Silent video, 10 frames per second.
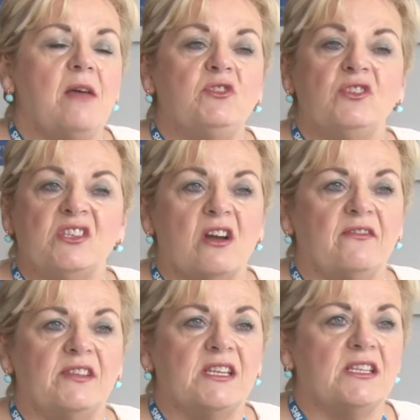to
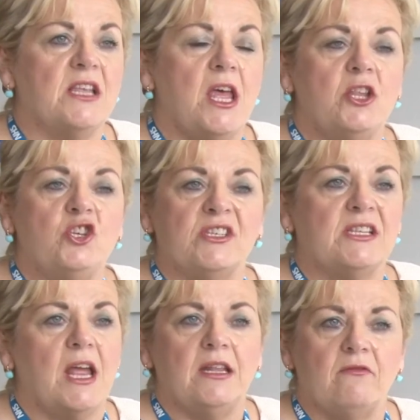services just
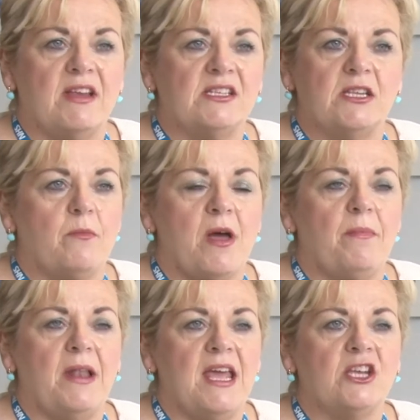like the rest of the
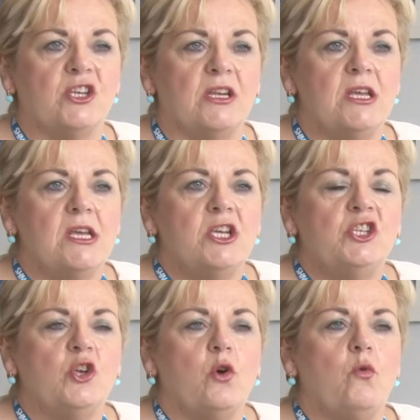population.
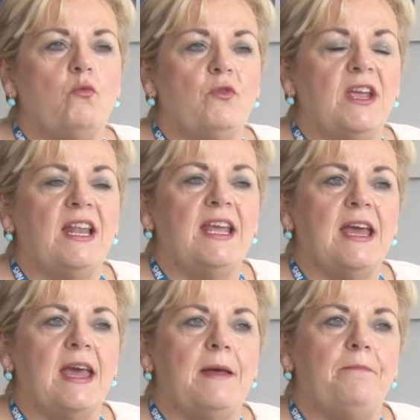So really
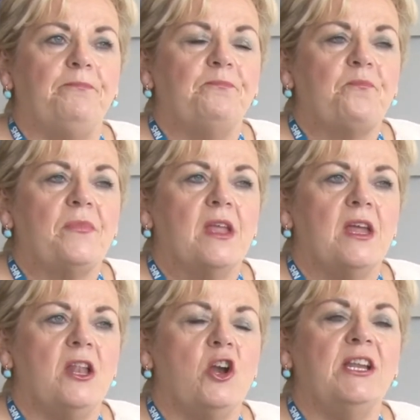
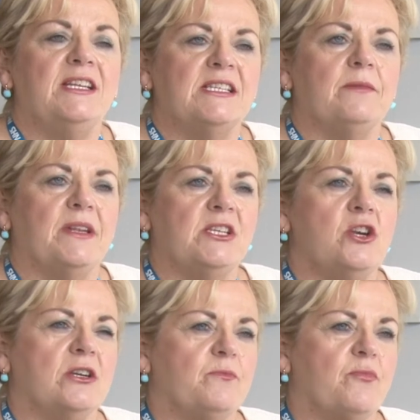a learning disability
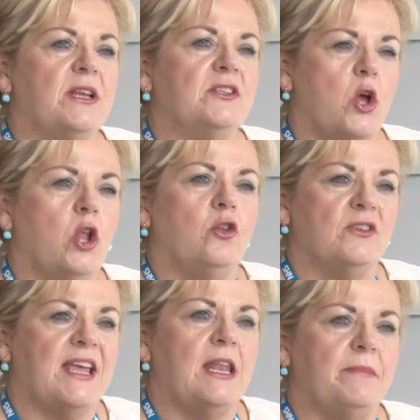nurse brings all
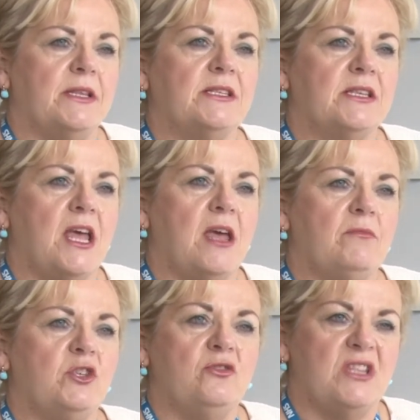those elements
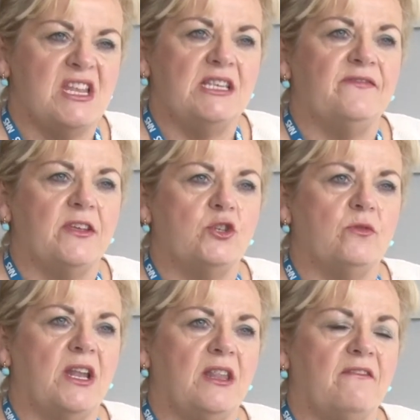to the
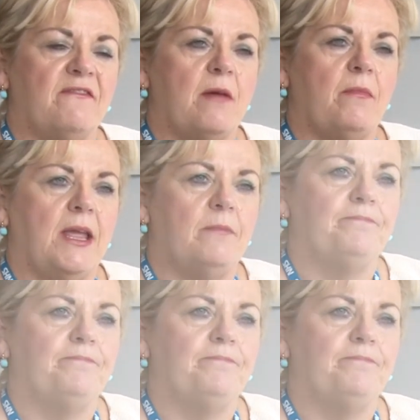individual and their family.